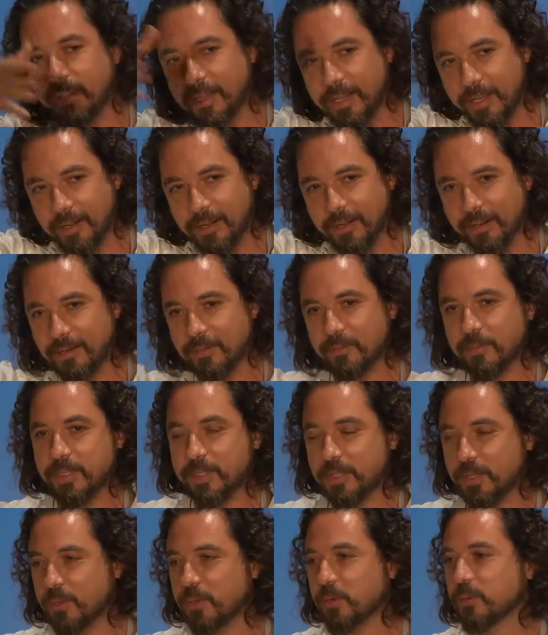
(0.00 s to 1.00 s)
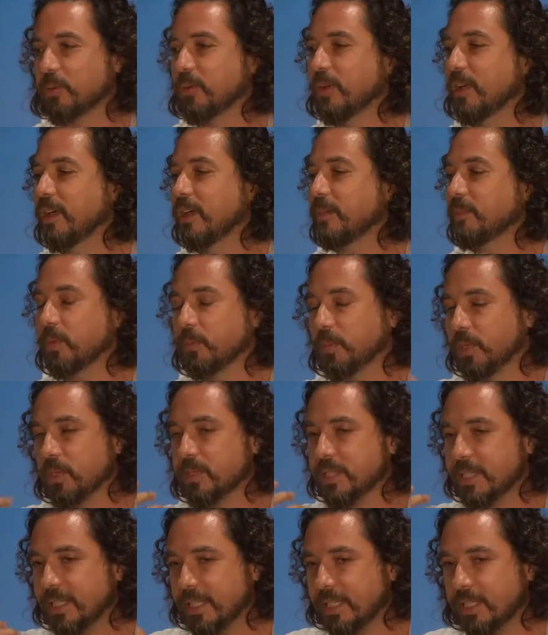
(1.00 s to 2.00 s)
here with you, but we
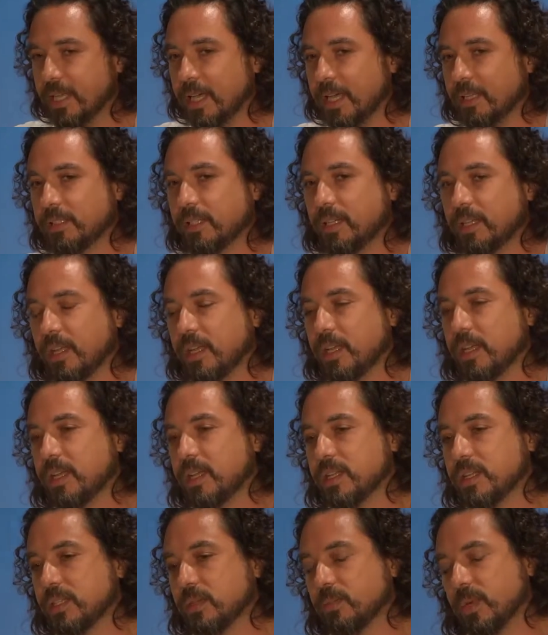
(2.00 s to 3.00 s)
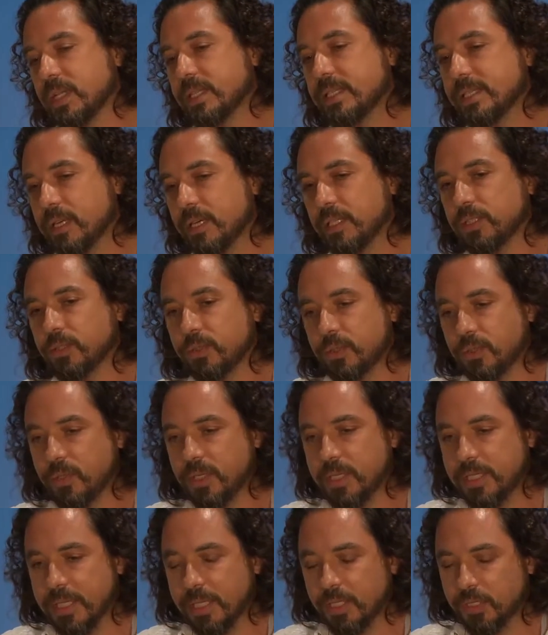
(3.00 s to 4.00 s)
don't see that. So what I started to do
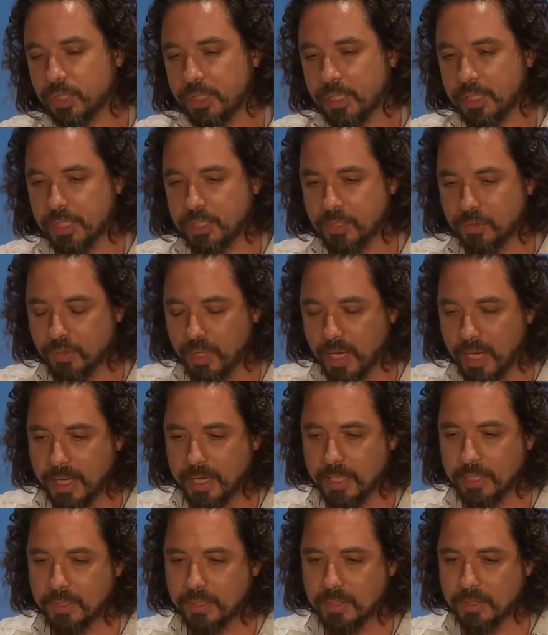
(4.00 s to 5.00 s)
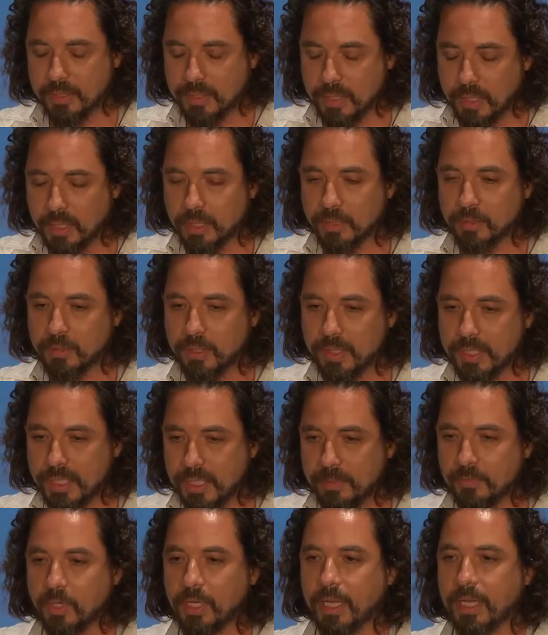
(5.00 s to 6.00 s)
is actually trying, started to
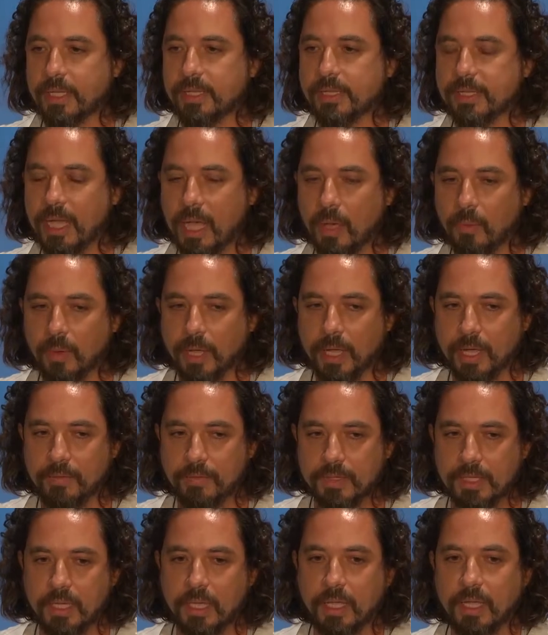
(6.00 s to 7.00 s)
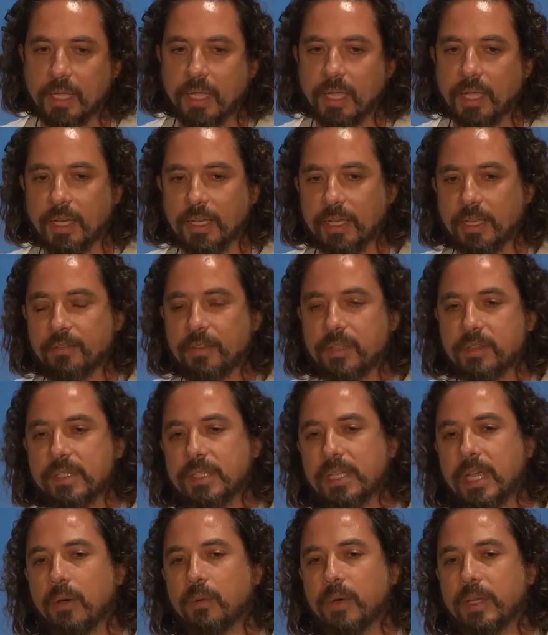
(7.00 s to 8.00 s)
simulate sound waves and give those
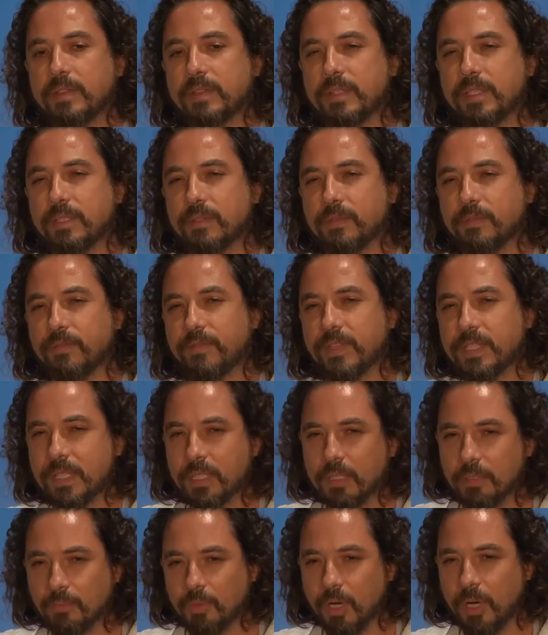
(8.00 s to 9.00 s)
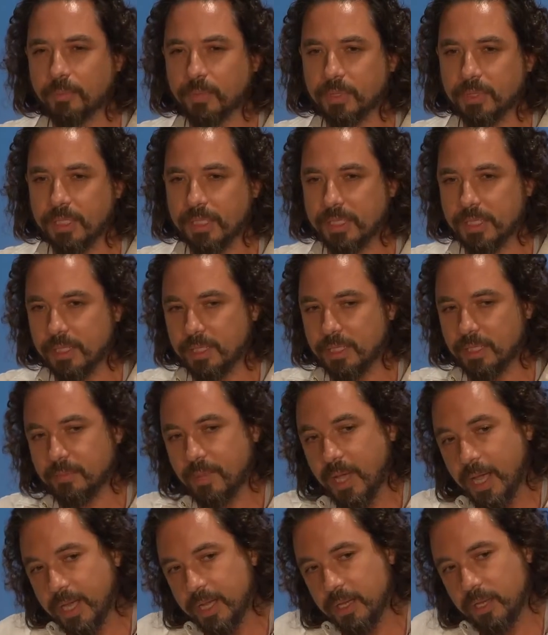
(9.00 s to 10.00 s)
sound waves physical properties in
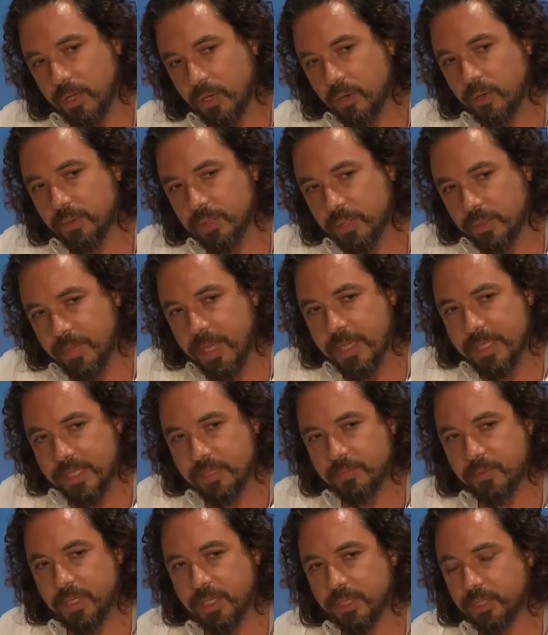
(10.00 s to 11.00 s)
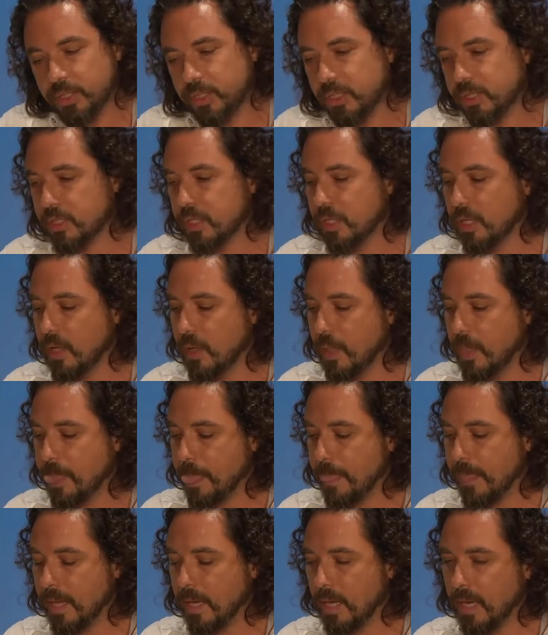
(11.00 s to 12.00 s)
my code, in my simulations,
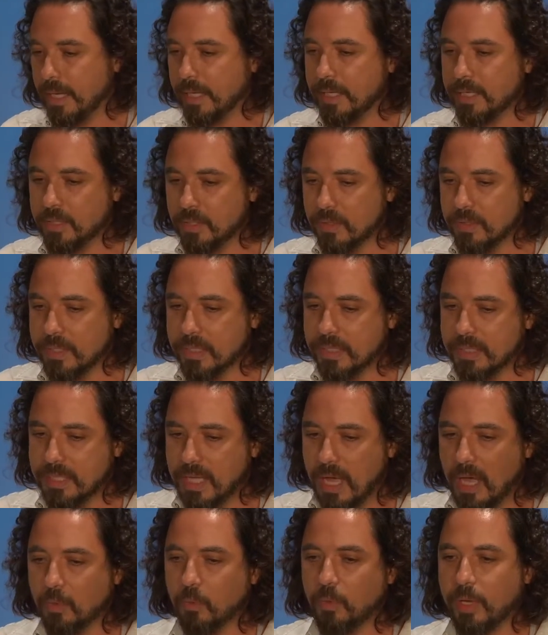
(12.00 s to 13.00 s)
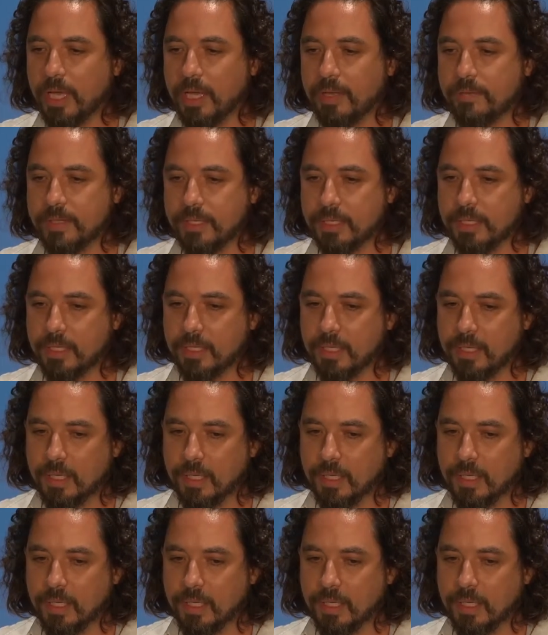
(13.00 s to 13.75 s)
and letting those sound waves